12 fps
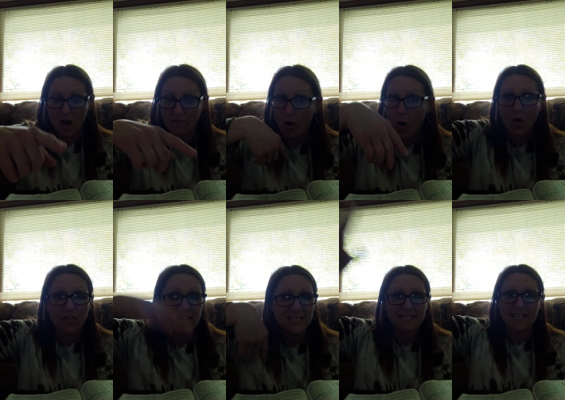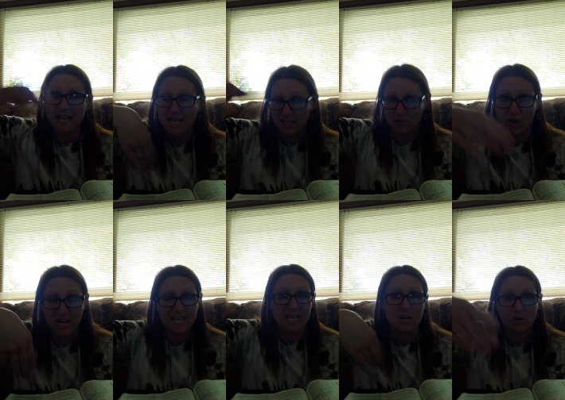of all these things right
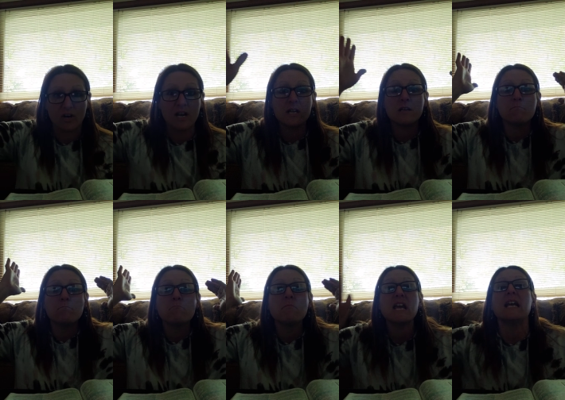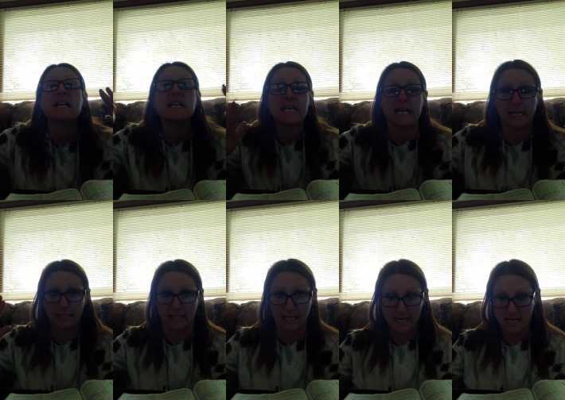here
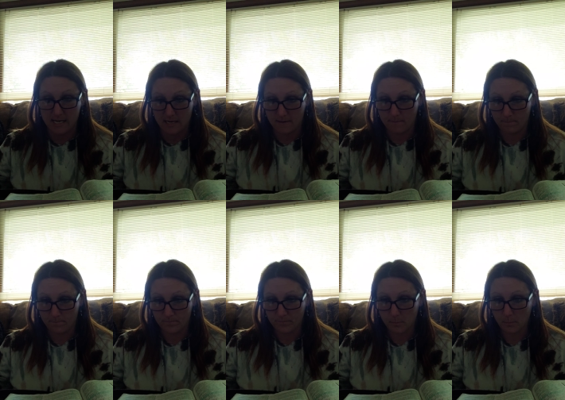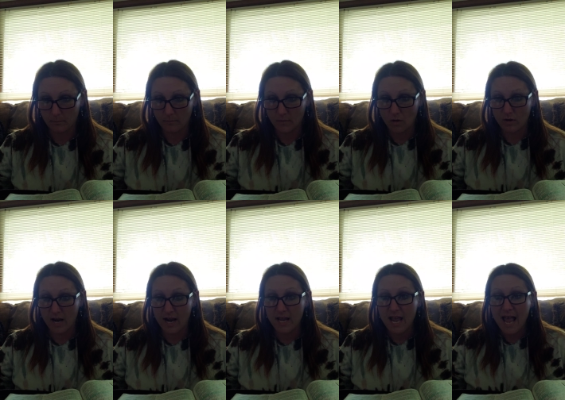immediately.
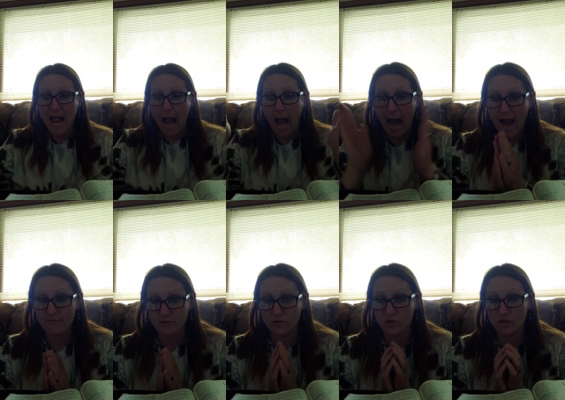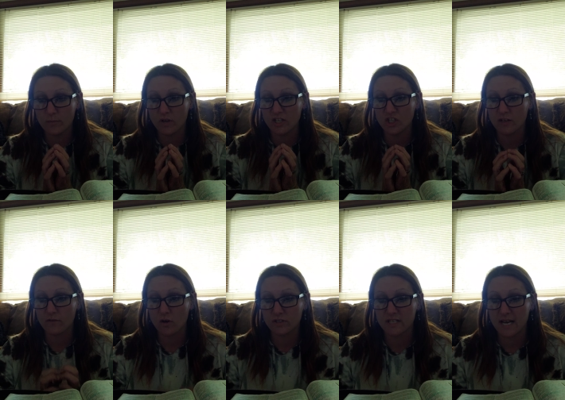Okay? After the tribulation of those